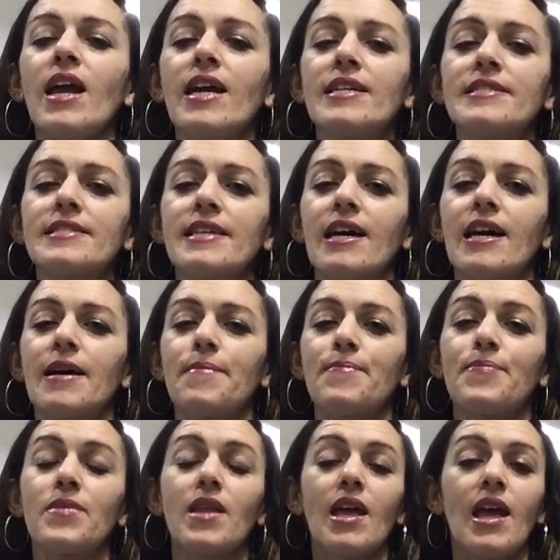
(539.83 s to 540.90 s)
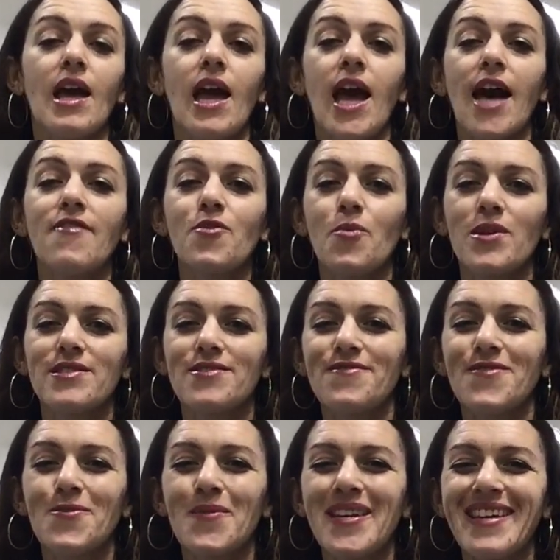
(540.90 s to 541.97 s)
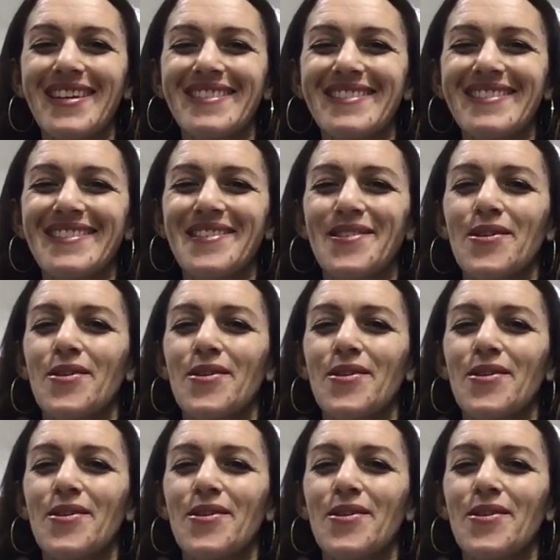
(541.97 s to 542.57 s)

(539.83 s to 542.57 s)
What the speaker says: And have a wonderful weekend.